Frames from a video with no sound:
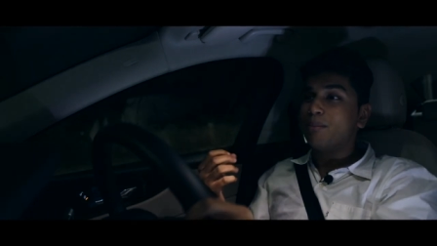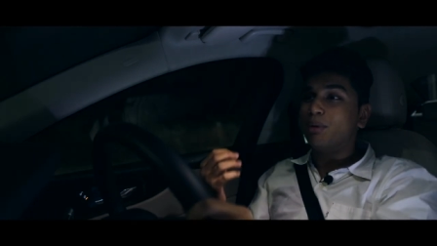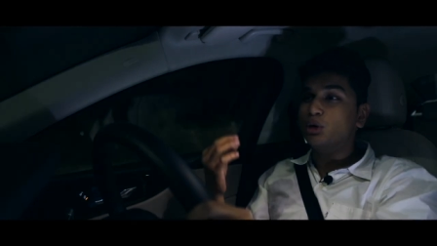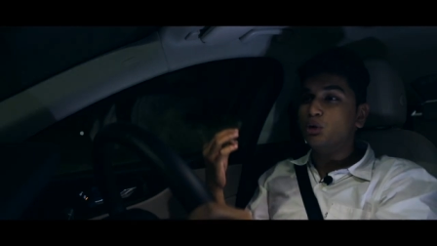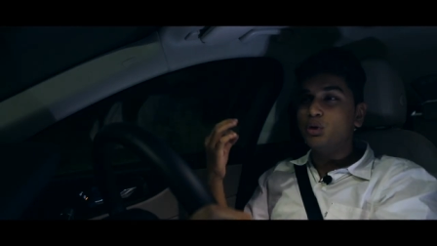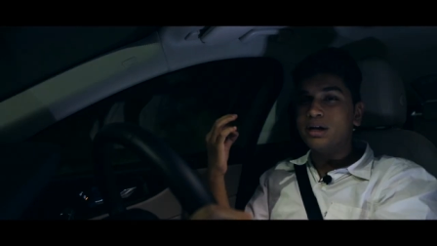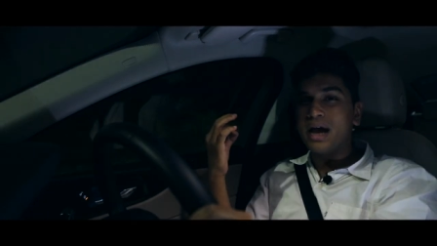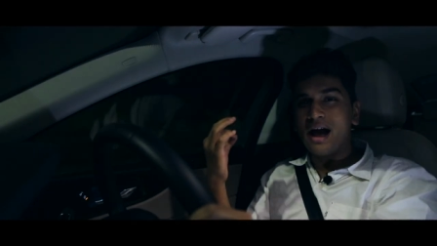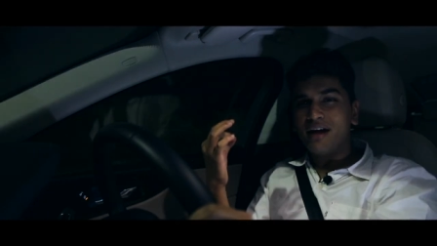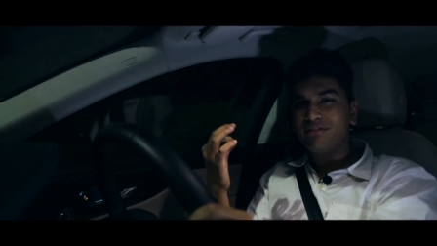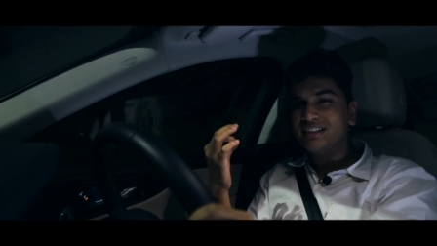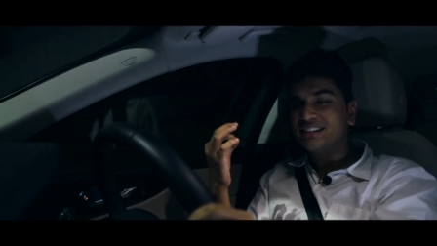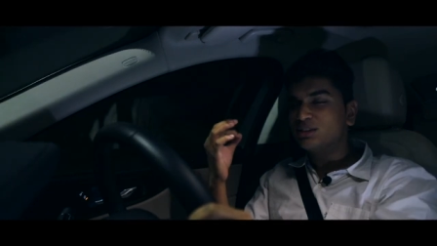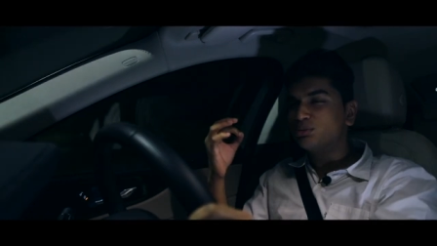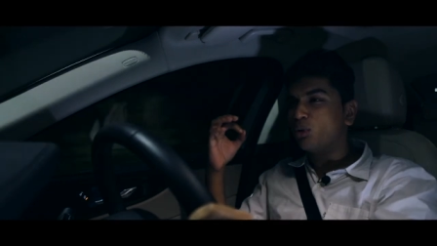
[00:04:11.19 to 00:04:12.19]
but you
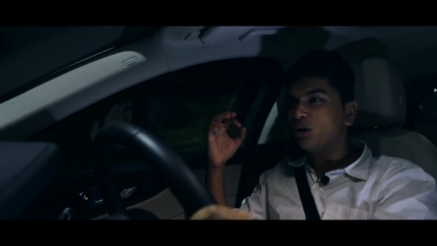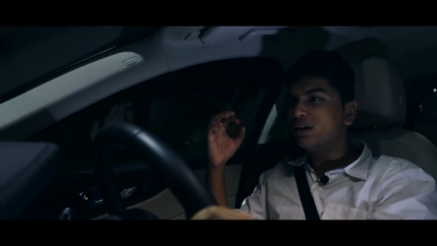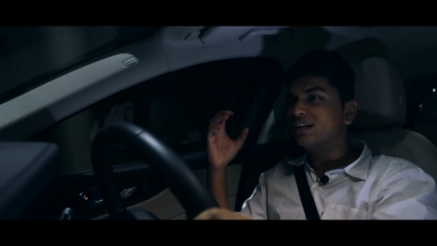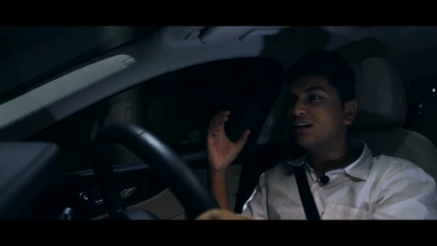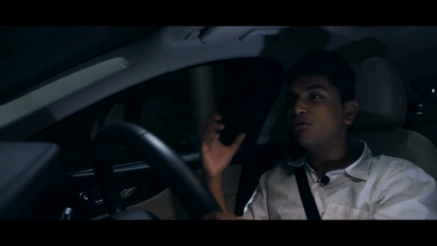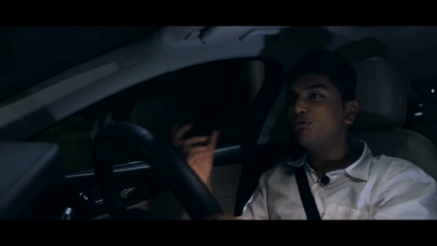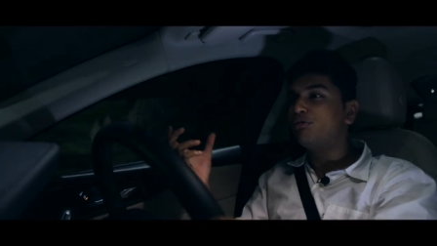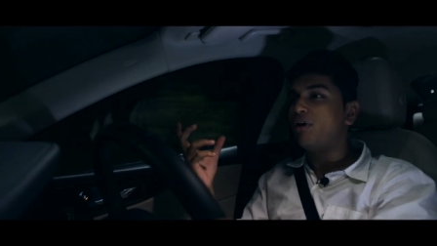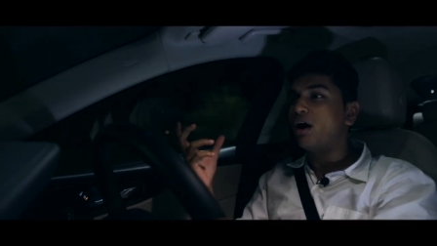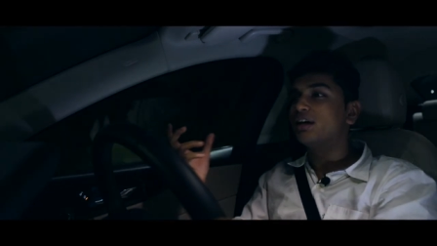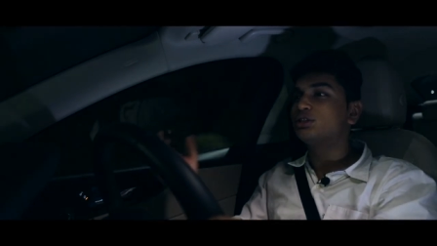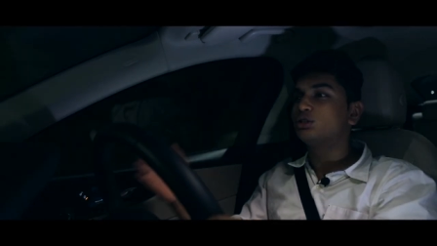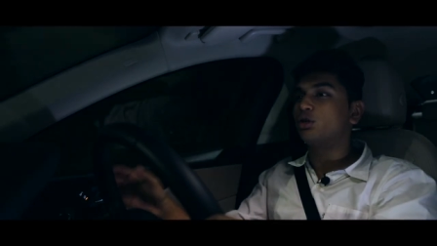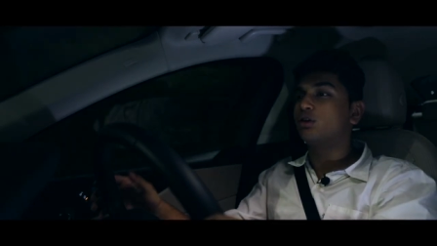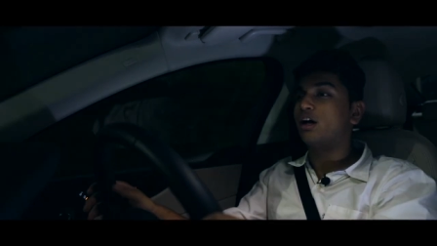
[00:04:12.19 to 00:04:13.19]
have these small little
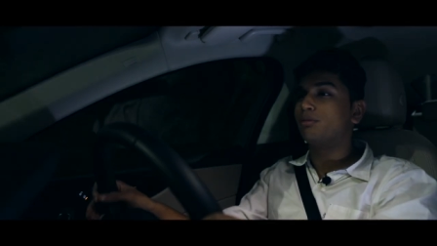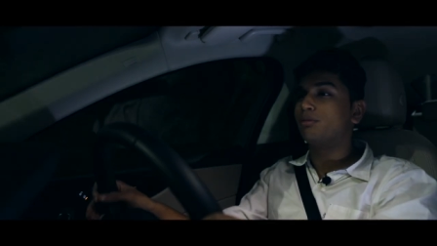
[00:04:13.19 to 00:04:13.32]
farts on